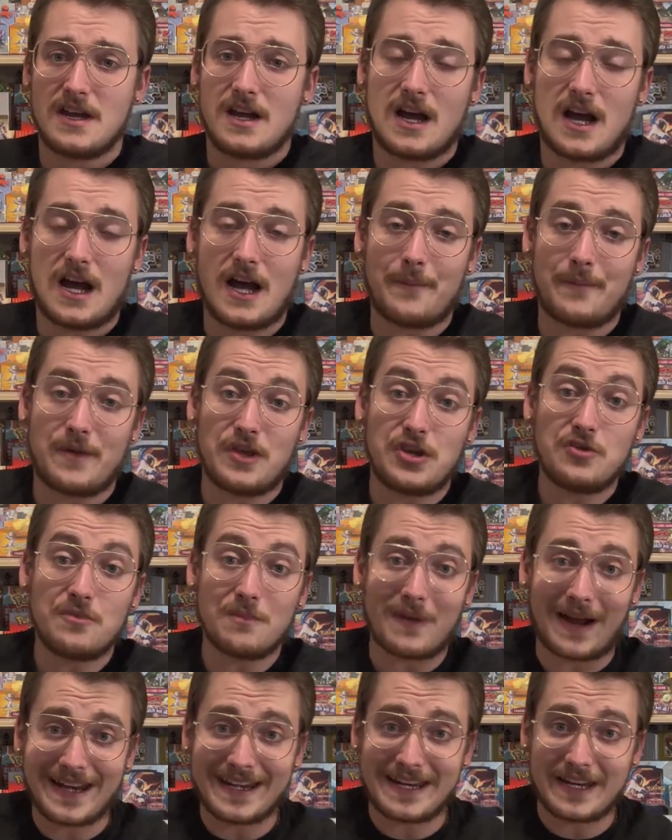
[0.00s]
Um, you
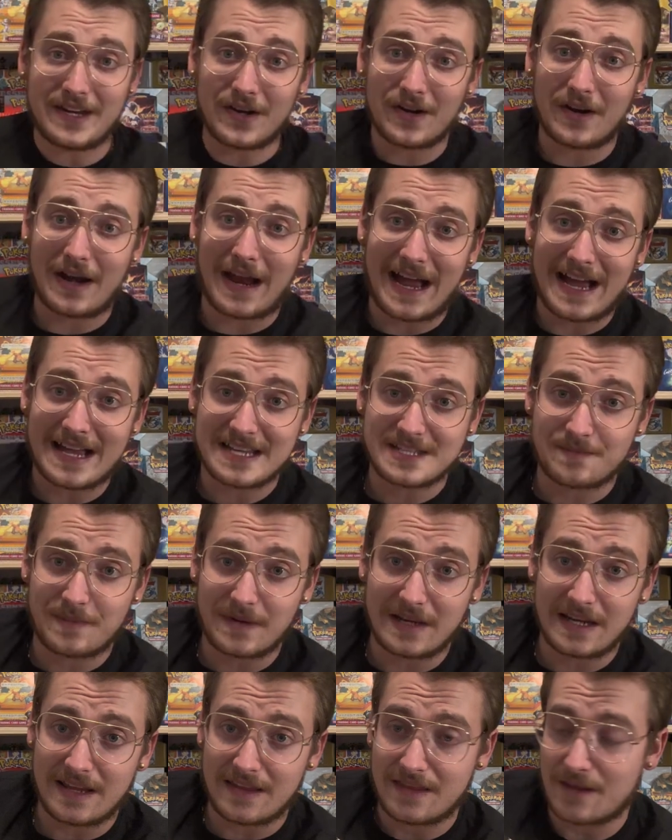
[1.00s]
might hear
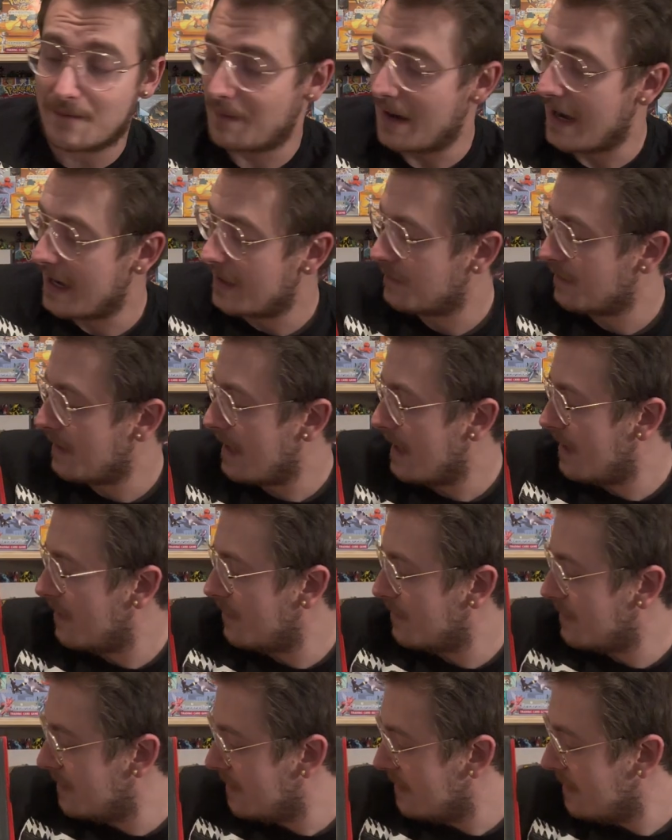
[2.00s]
Aspen in the
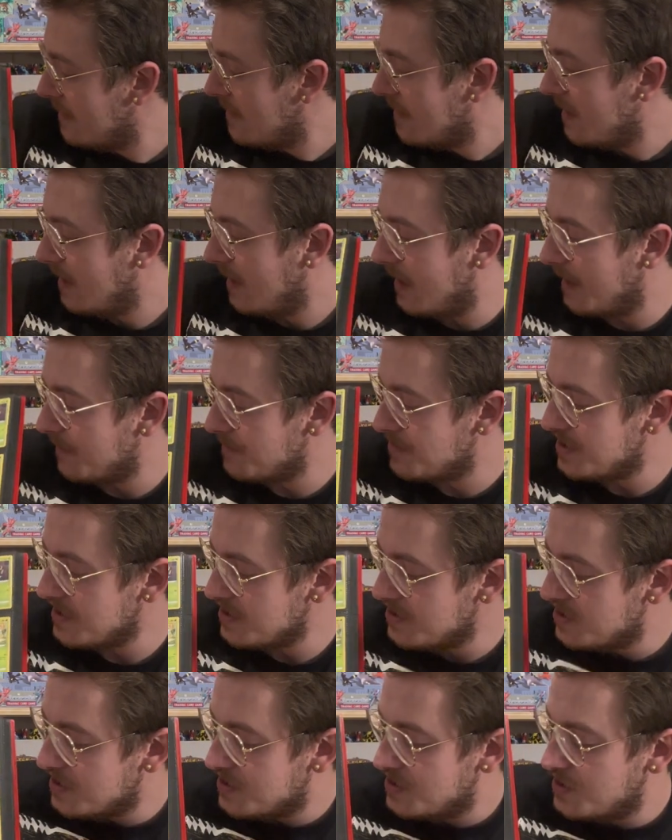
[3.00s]
background. Um,
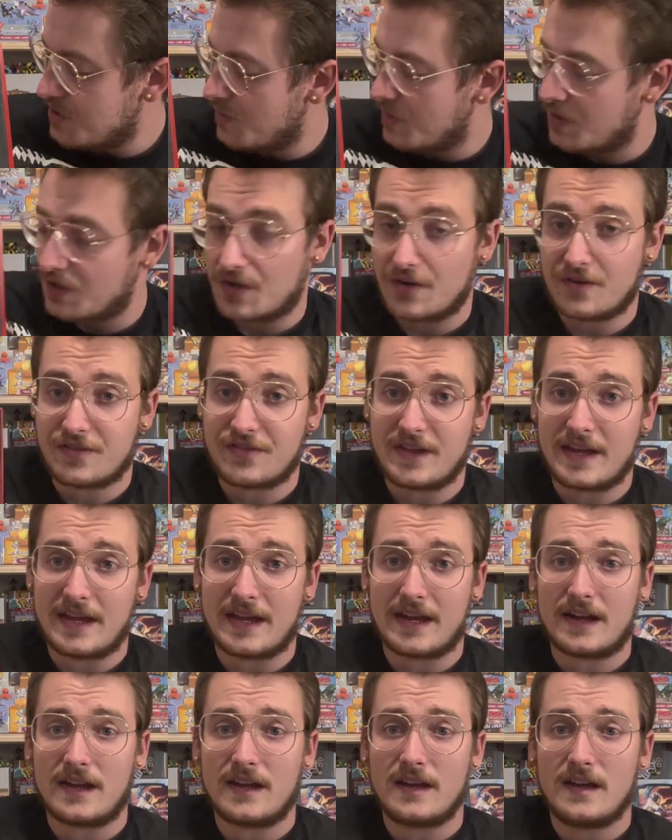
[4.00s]
she's just doing her
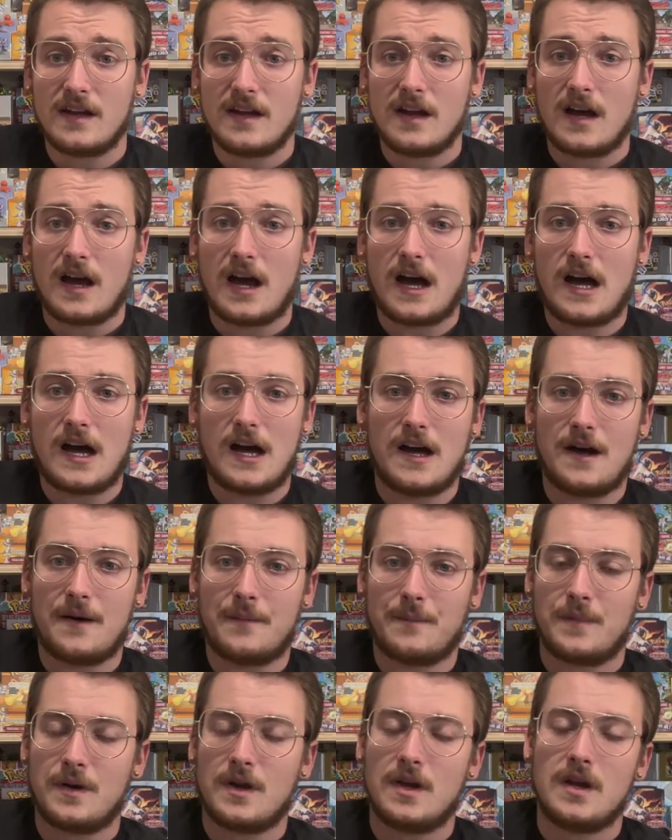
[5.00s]
thing.
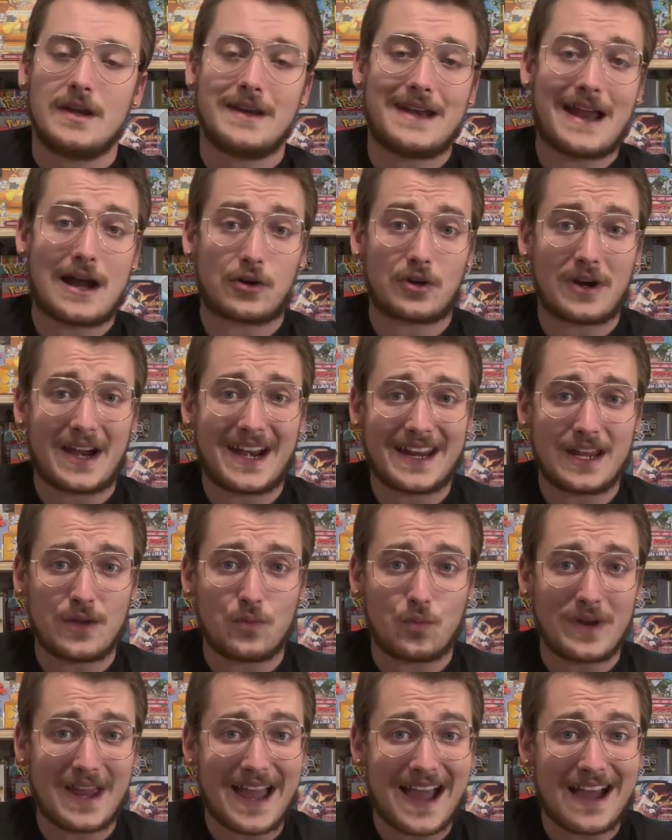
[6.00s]
Um, now, granted,
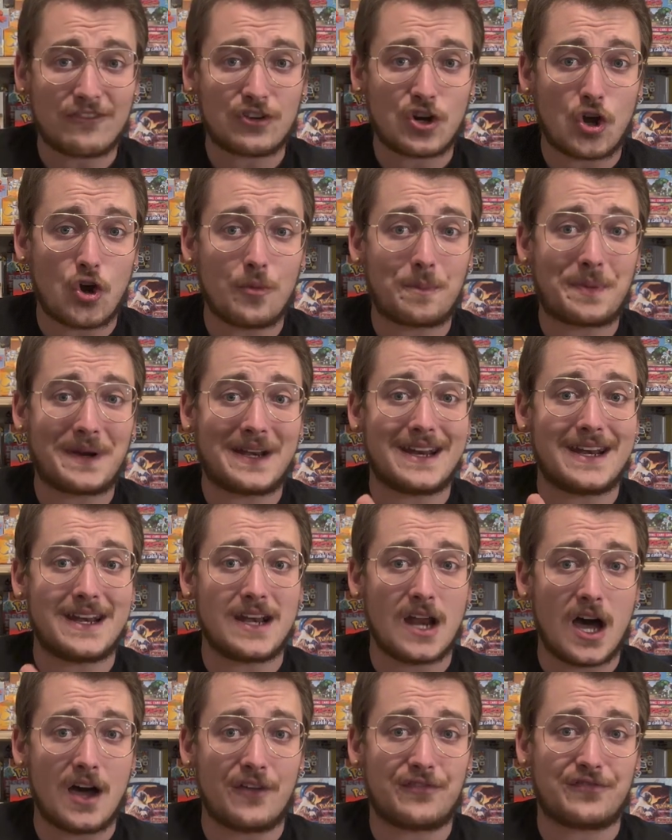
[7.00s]
we haven't opened
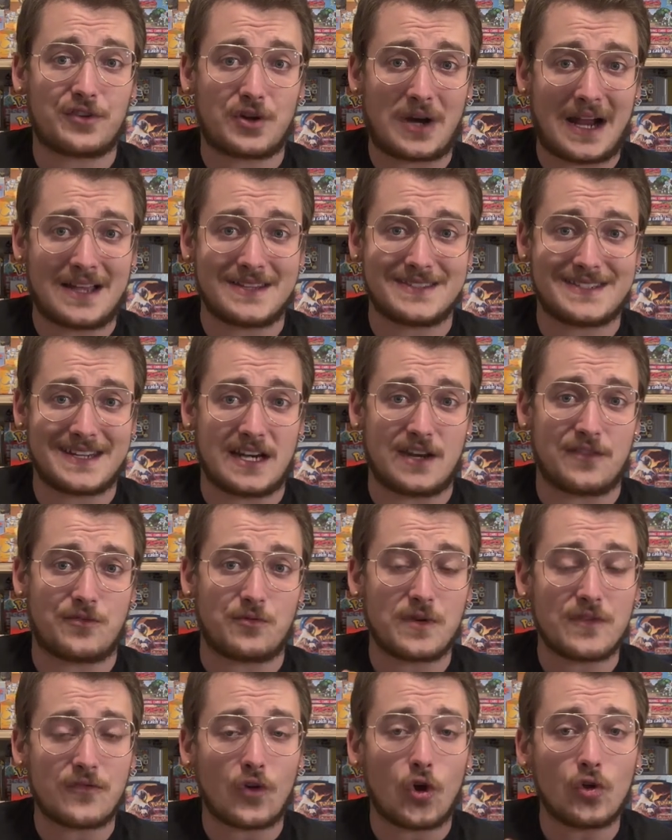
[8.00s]
enough Crown Zenith.
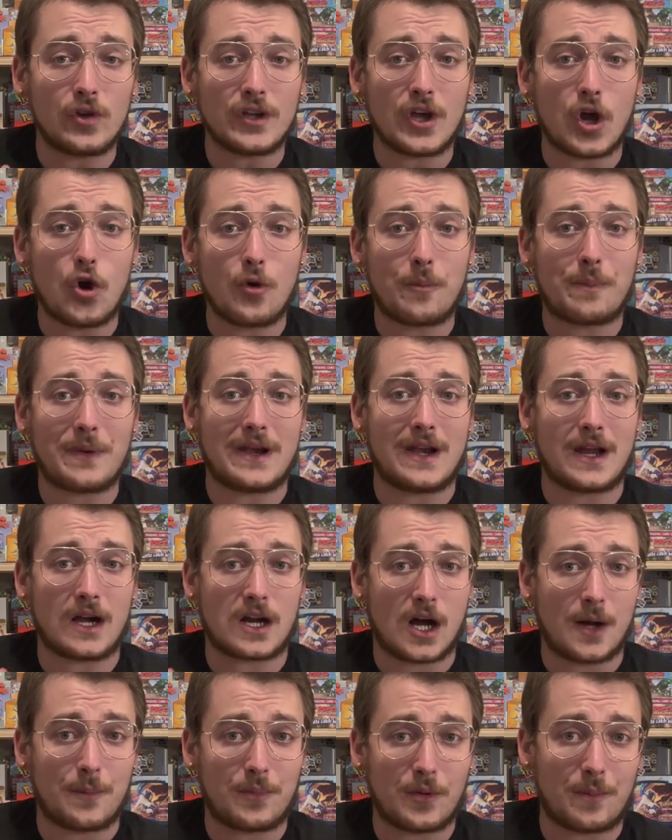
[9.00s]
We've only opened a
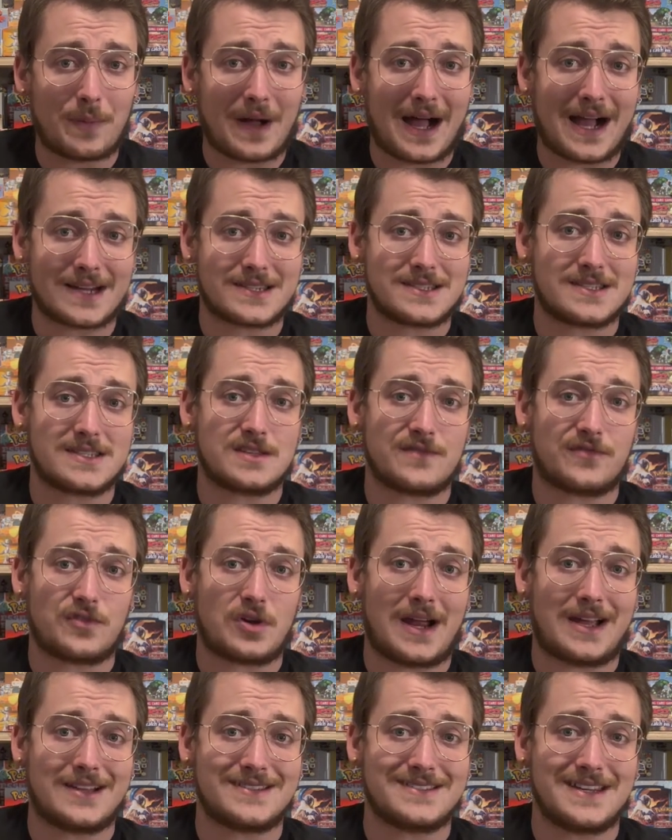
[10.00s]
couple boxes of
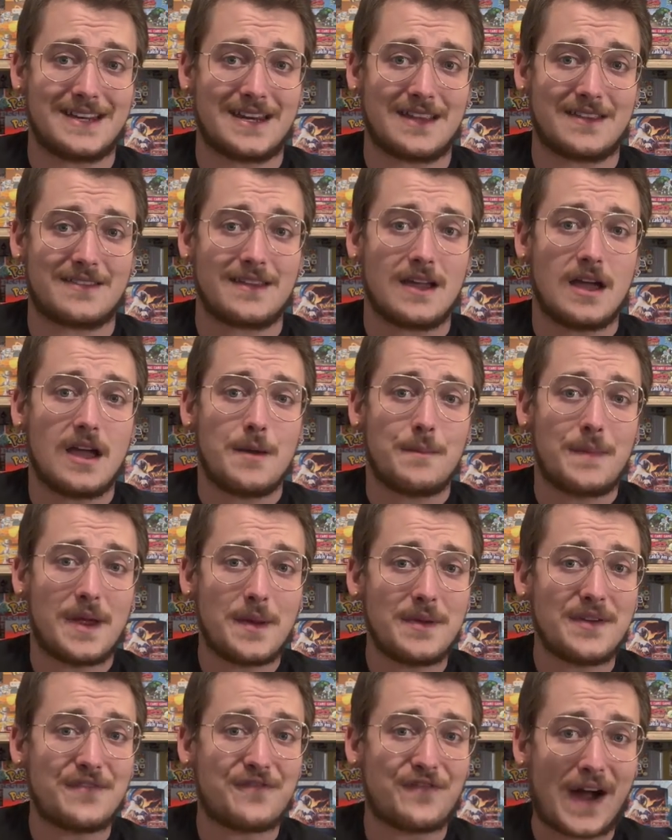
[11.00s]
Crown Zenith,
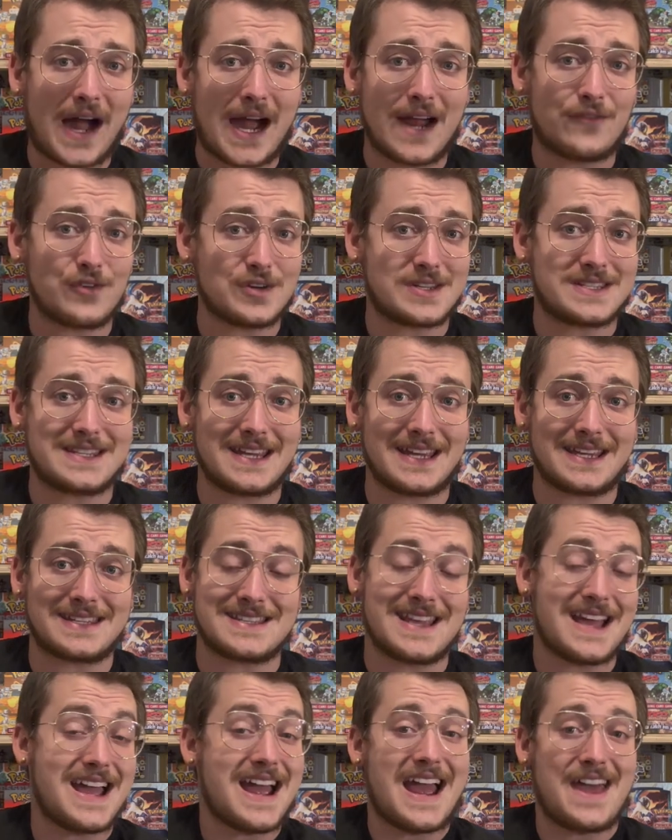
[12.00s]
maybe five or
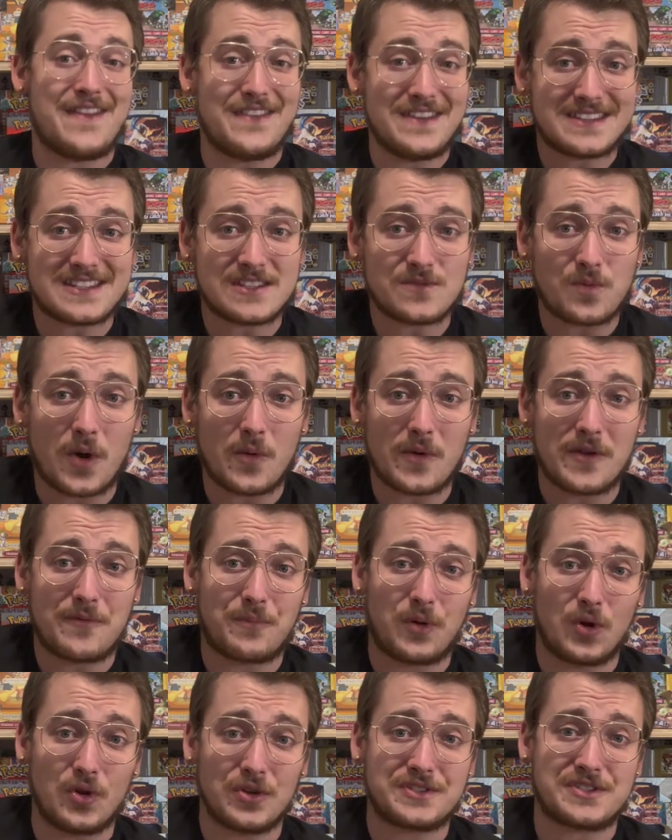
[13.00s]
six. And this is what we've
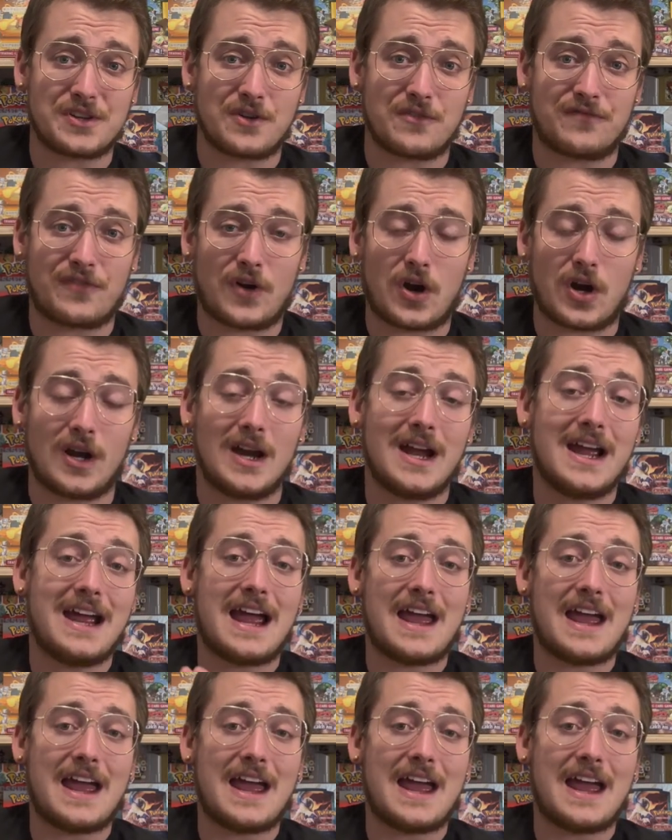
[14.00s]
pulled so far.